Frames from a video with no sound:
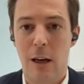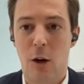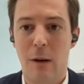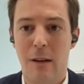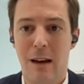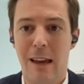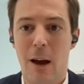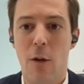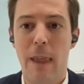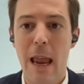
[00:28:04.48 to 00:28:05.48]

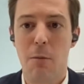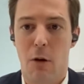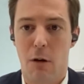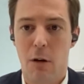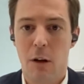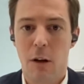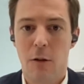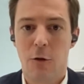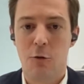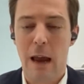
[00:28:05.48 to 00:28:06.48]
increasingly unable
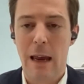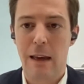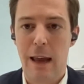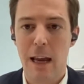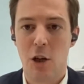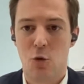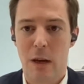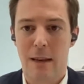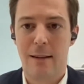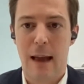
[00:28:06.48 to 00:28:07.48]
to engage
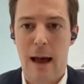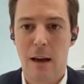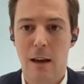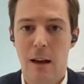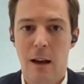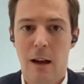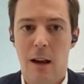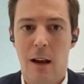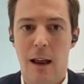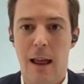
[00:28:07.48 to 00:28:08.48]
with SAC.
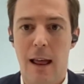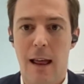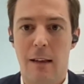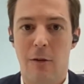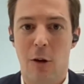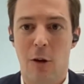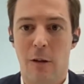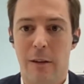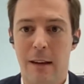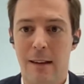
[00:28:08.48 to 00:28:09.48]
And uh,
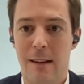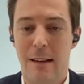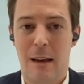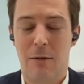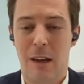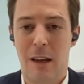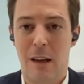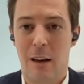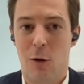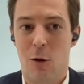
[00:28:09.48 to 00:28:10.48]
this is
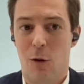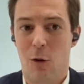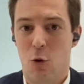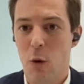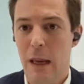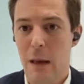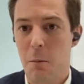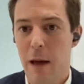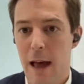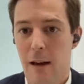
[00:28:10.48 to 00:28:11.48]
having a growing
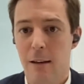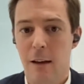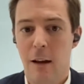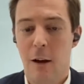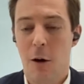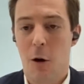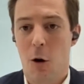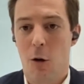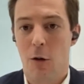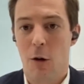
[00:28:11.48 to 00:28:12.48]
impact
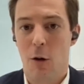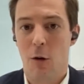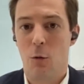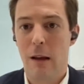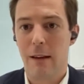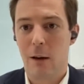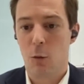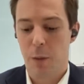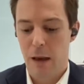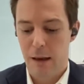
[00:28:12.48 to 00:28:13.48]
on uh, what their
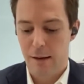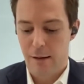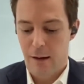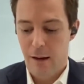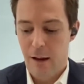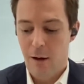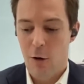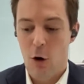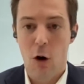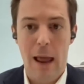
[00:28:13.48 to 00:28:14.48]
companies
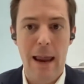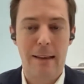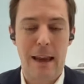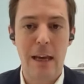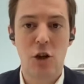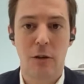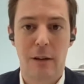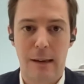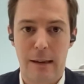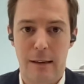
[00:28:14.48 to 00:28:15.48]
or aid
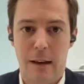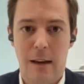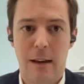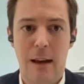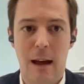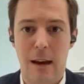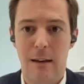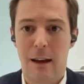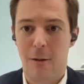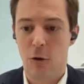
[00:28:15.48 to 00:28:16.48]
agencies can
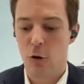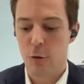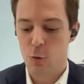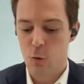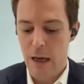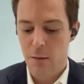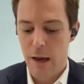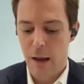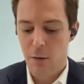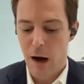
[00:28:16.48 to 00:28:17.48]
and cannot do in
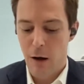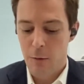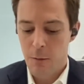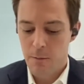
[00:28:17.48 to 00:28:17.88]
Myanmar.